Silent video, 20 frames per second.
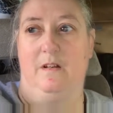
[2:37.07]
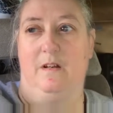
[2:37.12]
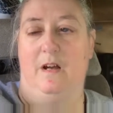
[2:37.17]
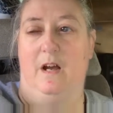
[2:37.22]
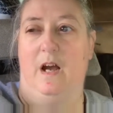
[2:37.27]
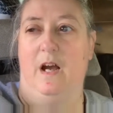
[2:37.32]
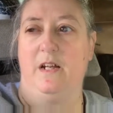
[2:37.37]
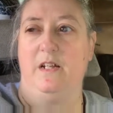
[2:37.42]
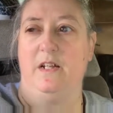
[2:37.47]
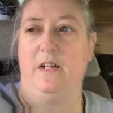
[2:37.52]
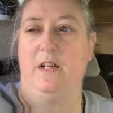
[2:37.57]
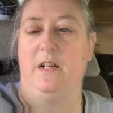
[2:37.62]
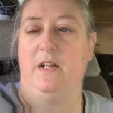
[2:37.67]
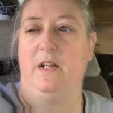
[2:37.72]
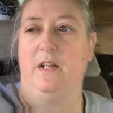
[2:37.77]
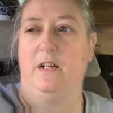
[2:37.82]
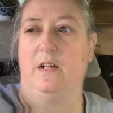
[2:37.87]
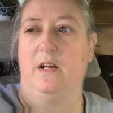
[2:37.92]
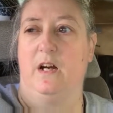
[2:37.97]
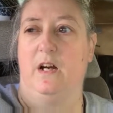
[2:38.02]
I
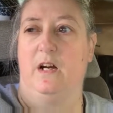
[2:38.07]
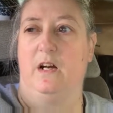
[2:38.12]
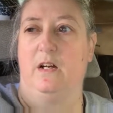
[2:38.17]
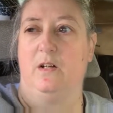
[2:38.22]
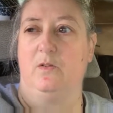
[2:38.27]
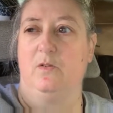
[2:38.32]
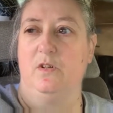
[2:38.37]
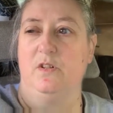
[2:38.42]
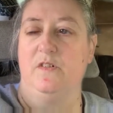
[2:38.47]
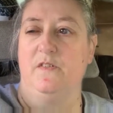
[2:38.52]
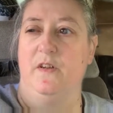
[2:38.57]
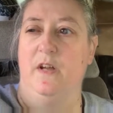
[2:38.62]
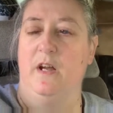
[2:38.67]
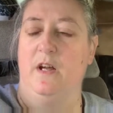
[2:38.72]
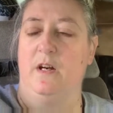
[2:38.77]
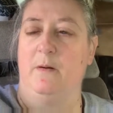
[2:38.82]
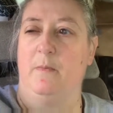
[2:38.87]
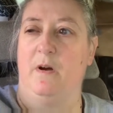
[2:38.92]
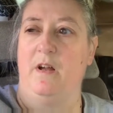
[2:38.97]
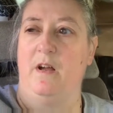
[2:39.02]
did a course of
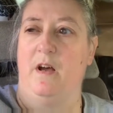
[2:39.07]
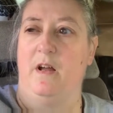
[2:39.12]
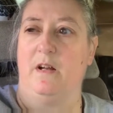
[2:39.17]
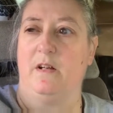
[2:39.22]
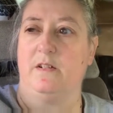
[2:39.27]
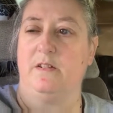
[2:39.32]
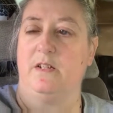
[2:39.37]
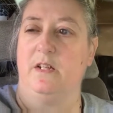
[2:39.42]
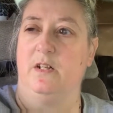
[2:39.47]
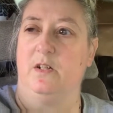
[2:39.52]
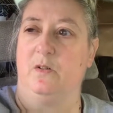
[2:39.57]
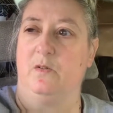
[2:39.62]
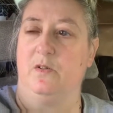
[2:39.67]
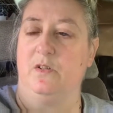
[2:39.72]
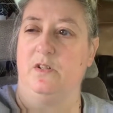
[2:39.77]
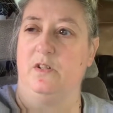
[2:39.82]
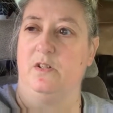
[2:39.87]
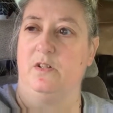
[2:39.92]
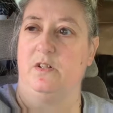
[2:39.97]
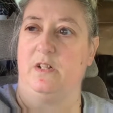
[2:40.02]
antibiotics and a
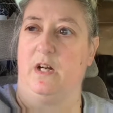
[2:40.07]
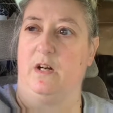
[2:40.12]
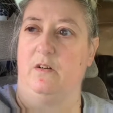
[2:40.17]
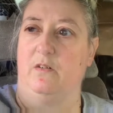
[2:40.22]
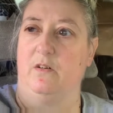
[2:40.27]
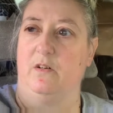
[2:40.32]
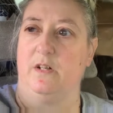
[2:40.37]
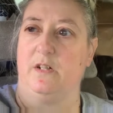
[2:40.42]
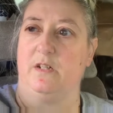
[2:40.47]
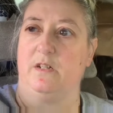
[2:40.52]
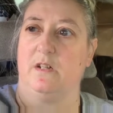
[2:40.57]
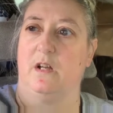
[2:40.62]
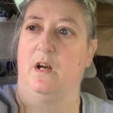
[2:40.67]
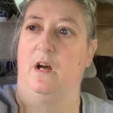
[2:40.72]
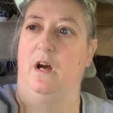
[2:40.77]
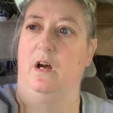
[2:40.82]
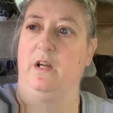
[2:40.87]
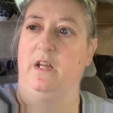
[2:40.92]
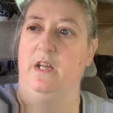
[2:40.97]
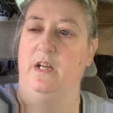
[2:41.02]
course of steroids.
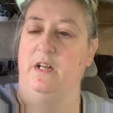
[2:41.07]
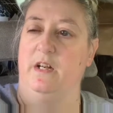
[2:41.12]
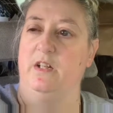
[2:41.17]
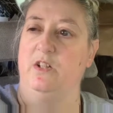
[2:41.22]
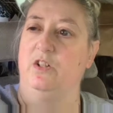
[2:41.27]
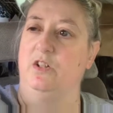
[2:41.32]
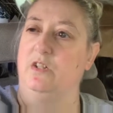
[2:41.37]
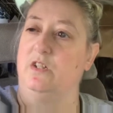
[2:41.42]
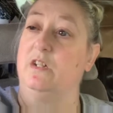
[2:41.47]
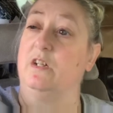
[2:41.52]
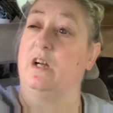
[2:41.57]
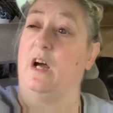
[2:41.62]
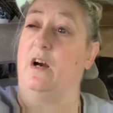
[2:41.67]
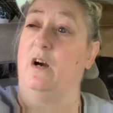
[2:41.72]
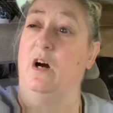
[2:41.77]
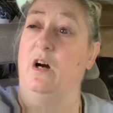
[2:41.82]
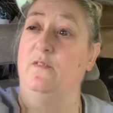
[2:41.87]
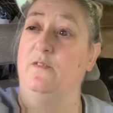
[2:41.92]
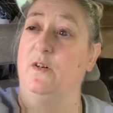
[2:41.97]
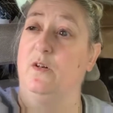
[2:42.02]
Again, I just got
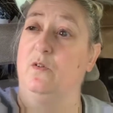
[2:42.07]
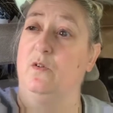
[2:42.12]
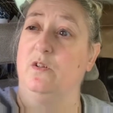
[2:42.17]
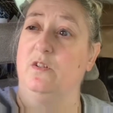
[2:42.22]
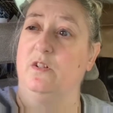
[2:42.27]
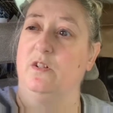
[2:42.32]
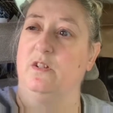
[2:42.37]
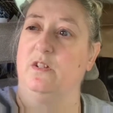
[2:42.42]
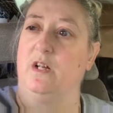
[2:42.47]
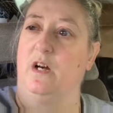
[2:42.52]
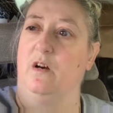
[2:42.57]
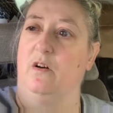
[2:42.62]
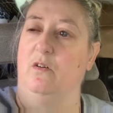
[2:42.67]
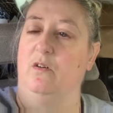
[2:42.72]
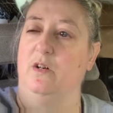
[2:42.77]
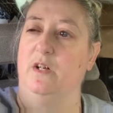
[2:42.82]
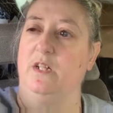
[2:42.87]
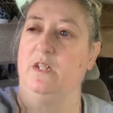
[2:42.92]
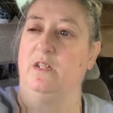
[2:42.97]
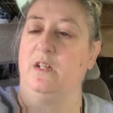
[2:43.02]
off a course of
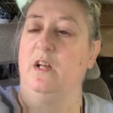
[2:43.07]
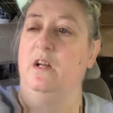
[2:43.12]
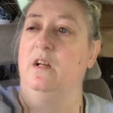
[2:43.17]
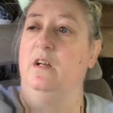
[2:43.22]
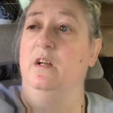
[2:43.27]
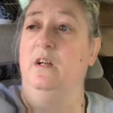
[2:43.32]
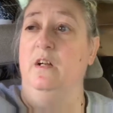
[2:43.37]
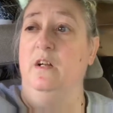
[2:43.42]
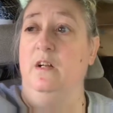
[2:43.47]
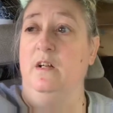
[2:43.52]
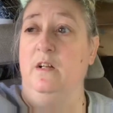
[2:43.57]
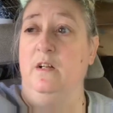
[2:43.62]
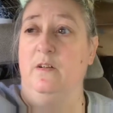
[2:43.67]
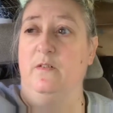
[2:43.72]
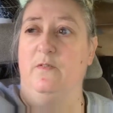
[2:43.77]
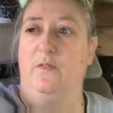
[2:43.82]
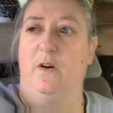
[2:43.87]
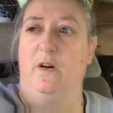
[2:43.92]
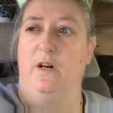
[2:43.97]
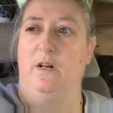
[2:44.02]
steroids
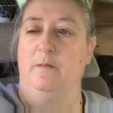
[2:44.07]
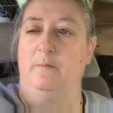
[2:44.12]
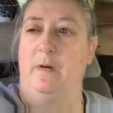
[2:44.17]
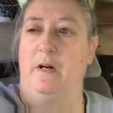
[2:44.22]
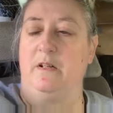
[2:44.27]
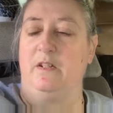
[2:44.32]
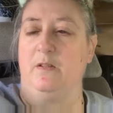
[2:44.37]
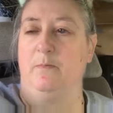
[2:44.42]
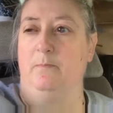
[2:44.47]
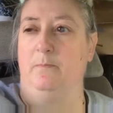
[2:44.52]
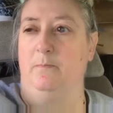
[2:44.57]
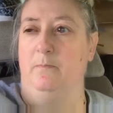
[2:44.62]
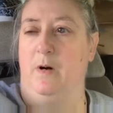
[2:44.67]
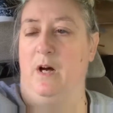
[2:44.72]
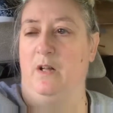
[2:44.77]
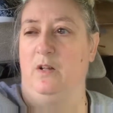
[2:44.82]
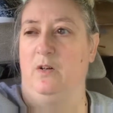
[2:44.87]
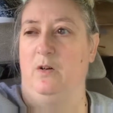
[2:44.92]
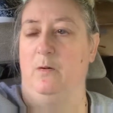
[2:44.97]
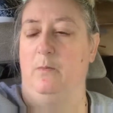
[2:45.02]
for my
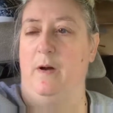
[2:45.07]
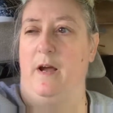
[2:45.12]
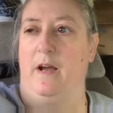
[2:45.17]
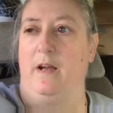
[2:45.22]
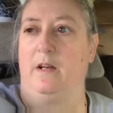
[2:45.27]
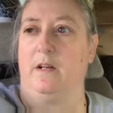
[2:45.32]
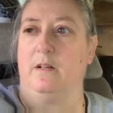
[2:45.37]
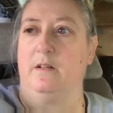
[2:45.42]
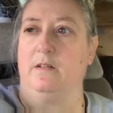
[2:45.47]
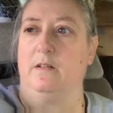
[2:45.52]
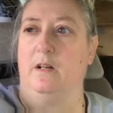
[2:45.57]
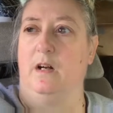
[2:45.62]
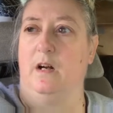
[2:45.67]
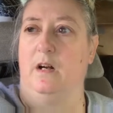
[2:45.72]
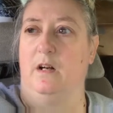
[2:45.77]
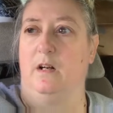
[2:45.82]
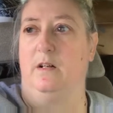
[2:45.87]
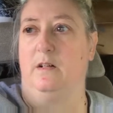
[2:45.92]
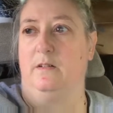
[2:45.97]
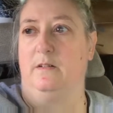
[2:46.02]
lower back
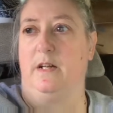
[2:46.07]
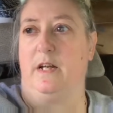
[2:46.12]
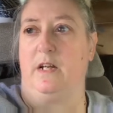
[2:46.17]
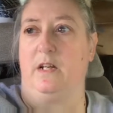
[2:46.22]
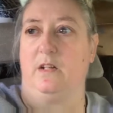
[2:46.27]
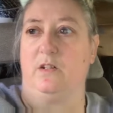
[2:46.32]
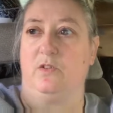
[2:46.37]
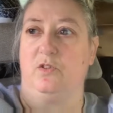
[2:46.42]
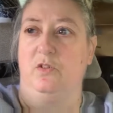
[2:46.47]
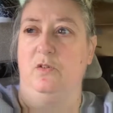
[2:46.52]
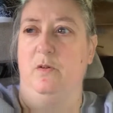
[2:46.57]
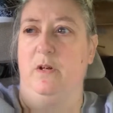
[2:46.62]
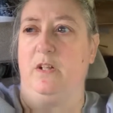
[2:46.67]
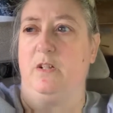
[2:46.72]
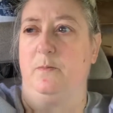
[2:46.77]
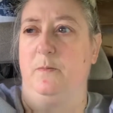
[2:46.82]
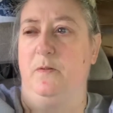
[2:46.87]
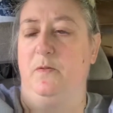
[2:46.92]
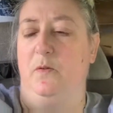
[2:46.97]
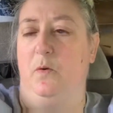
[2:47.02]
like 2 weeks
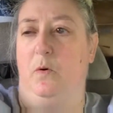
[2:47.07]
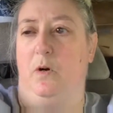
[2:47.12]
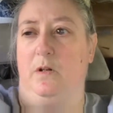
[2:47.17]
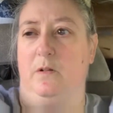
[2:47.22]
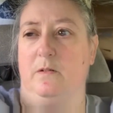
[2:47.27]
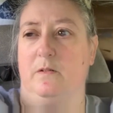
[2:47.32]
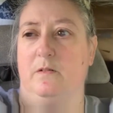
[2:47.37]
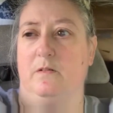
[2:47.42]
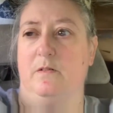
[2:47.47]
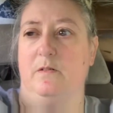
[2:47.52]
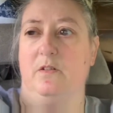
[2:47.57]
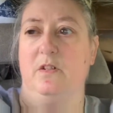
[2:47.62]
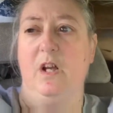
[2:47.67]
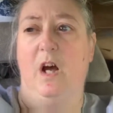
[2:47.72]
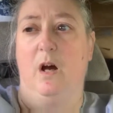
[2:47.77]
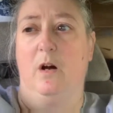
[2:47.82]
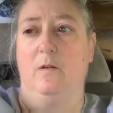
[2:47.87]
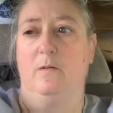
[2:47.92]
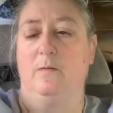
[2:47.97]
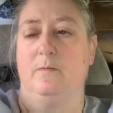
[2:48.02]
before.
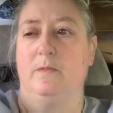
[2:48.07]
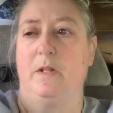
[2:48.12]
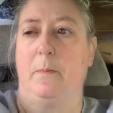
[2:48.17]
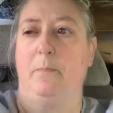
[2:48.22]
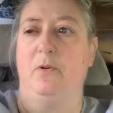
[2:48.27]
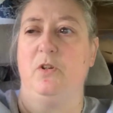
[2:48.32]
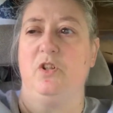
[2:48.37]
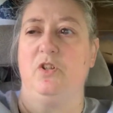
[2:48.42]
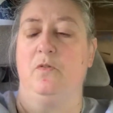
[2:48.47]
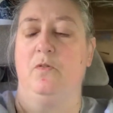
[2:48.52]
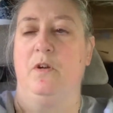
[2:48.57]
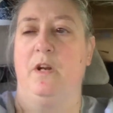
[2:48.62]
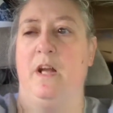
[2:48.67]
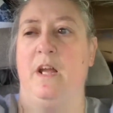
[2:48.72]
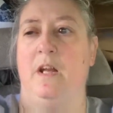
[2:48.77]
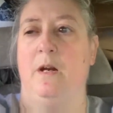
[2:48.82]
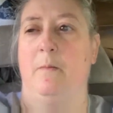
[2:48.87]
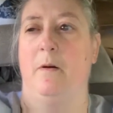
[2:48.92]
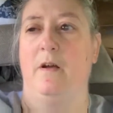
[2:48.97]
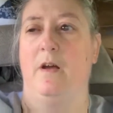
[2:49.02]
So they put you on
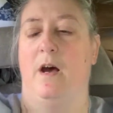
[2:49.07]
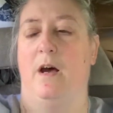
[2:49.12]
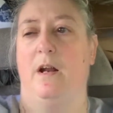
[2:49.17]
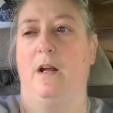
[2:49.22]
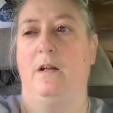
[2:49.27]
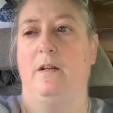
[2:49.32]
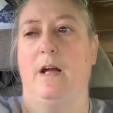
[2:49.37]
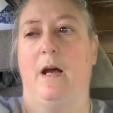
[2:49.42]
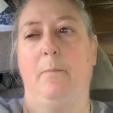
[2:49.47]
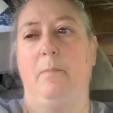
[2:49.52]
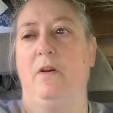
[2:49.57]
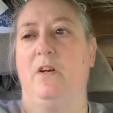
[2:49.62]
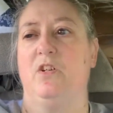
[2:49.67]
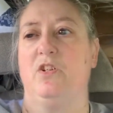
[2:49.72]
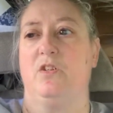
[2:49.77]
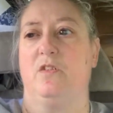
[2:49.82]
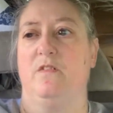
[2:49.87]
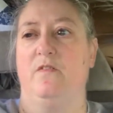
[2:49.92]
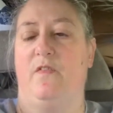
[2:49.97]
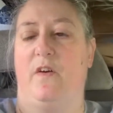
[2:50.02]
an antibiotic, not because
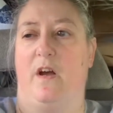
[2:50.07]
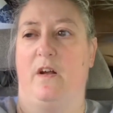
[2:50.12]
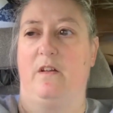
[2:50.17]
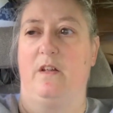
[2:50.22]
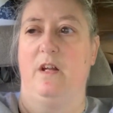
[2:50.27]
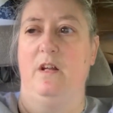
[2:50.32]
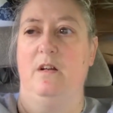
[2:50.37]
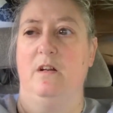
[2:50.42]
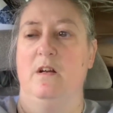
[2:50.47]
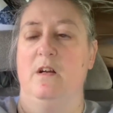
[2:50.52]
you're infected,